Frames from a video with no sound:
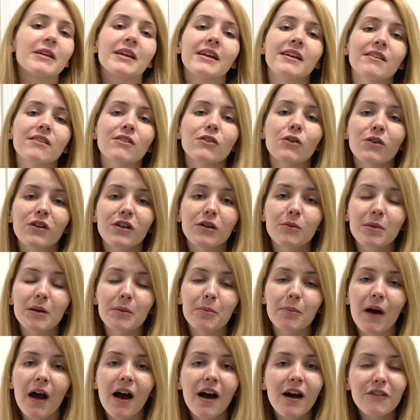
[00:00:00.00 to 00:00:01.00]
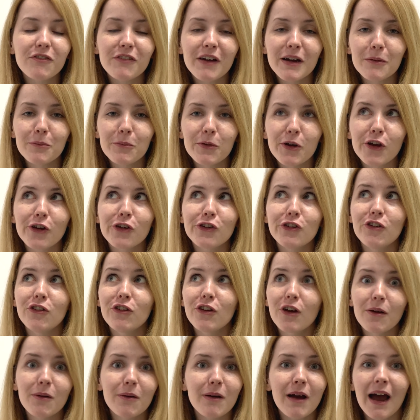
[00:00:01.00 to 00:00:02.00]
it's not going to be perfect because you
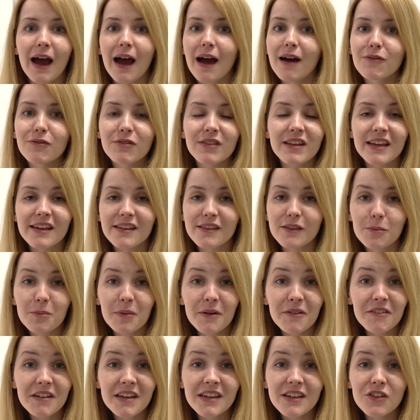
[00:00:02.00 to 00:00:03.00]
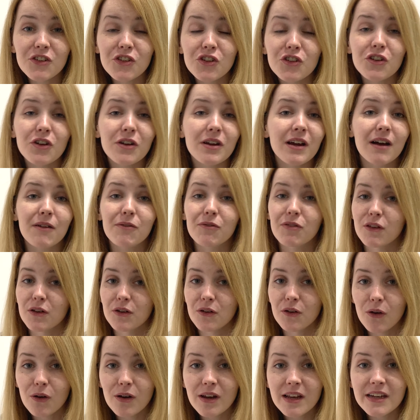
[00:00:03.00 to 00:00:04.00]
don't have the experience, you don't have the
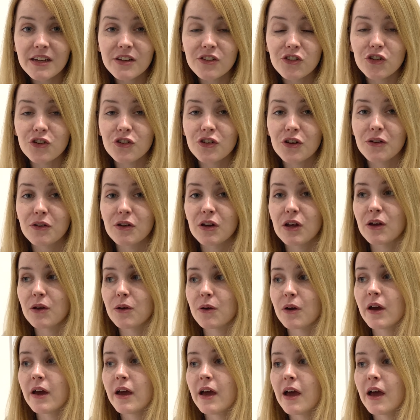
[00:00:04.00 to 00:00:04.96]
knowledge, you don't know